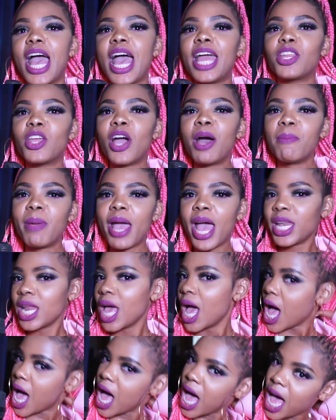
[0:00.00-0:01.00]
And yeah,
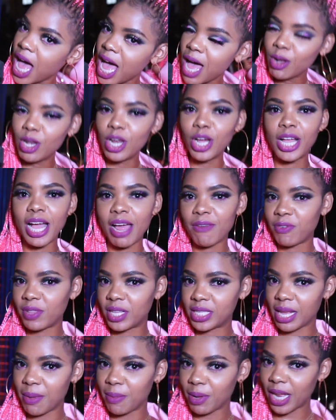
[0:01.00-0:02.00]
man, uh, look out for
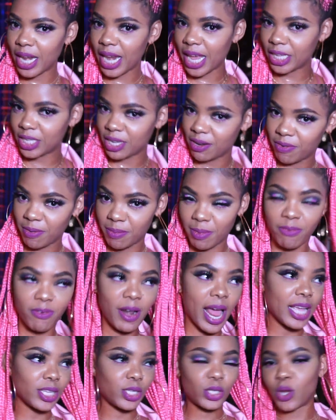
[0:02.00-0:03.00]
the summer collection from the
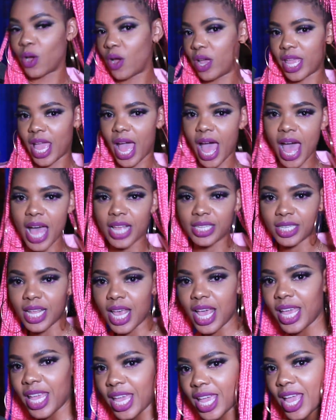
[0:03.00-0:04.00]
Fly Store. Yes,
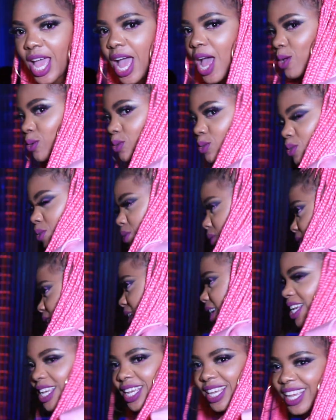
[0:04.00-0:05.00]
he is.
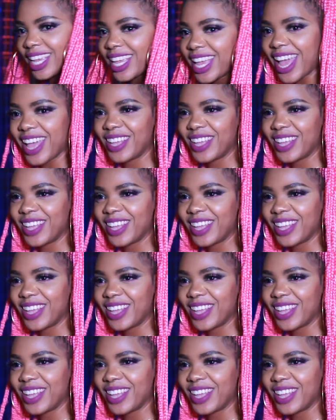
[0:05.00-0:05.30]
He